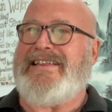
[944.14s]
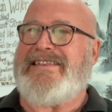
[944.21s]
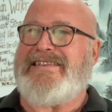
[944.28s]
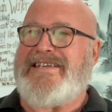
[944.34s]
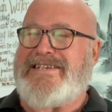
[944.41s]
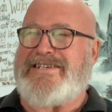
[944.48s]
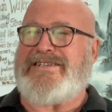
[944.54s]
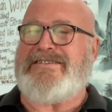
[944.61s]

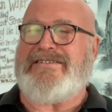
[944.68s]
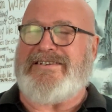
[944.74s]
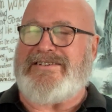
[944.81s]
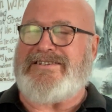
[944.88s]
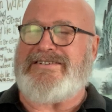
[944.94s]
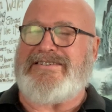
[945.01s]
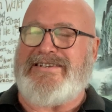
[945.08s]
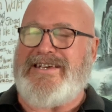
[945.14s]
this
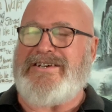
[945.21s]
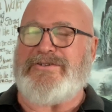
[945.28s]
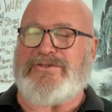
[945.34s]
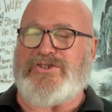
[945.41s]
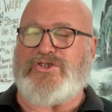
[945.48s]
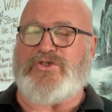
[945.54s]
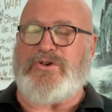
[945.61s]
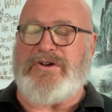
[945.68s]
Sigung
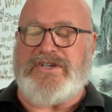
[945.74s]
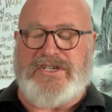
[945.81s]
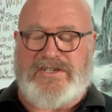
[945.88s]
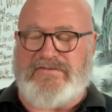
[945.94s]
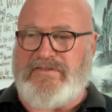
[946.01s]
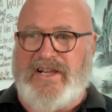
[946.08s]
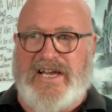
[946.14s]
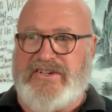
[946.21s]
story just
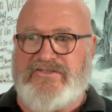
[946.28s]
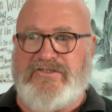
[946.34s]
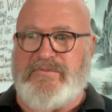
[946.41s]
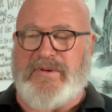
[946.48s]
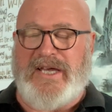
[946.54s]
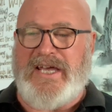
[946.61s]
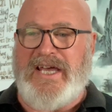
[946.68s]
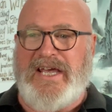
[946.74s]
flashed through
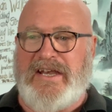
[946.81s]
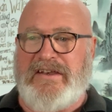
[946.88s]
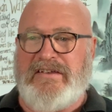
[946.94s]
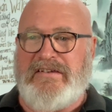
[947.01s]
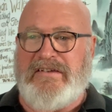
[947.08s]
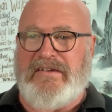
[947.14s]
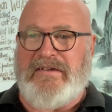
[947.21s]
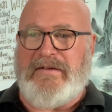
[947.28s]
my head.
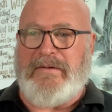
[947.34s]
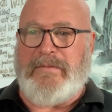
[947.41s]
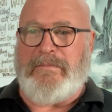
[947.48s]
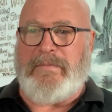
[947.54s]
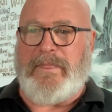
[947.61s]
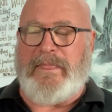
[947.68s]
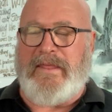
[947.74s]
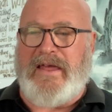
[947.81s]

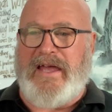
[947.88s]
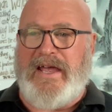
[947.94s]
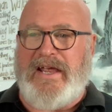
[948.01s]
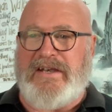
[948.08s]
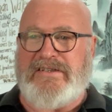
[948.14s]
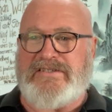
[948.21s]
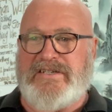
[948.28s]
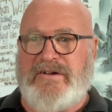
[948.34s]

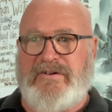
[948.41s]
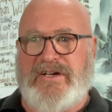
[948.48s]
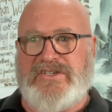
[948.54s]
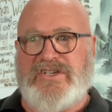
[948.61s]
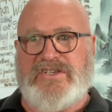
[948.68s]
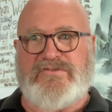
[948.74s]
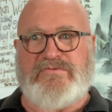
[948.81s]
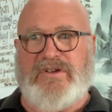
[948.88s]
And so I
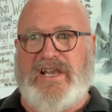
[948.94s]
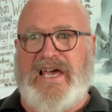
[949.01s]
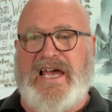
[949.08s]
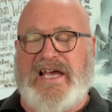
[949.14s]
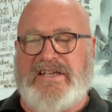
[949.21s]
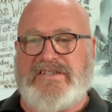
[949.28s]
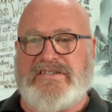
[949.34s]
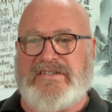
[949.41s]
just
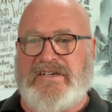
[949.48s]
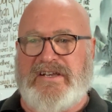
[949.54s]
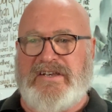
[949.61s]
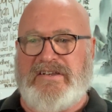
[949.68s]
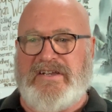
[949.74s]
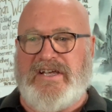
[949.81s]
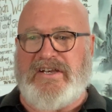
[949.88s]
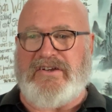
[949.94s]
relaxed,
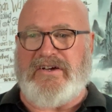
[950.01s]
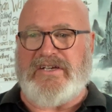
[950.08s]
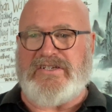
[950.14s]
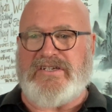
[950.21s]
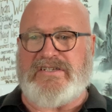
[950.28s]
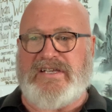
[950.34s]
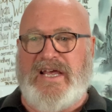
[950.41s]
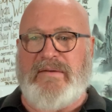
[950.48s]
and
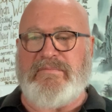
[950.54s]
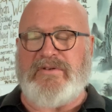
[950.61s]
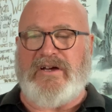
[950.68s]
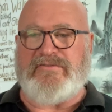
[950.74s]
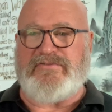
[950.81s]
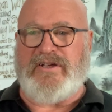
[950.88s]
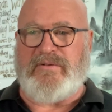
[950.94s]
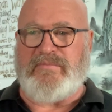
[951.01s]
I
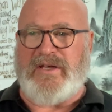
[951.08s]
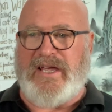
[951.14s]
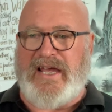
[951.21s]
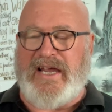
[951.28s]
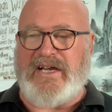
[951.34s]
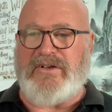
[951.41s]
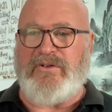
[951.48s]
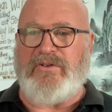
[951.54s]
felt my
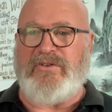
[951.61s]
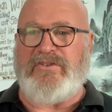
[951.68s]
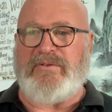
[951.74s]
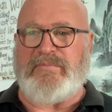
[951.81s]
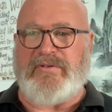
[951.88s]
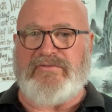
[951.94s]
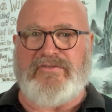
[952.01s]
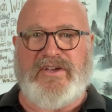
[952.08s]
ankles
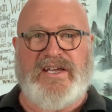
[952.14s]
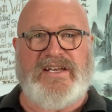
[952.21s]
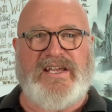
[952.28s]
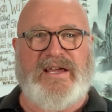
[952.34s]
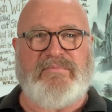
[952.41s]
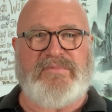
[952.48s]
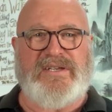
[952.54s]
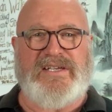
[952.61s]
and my feet
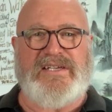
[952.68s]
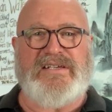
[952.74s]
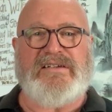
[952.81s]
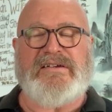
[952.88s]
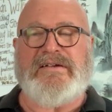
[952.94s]
empty.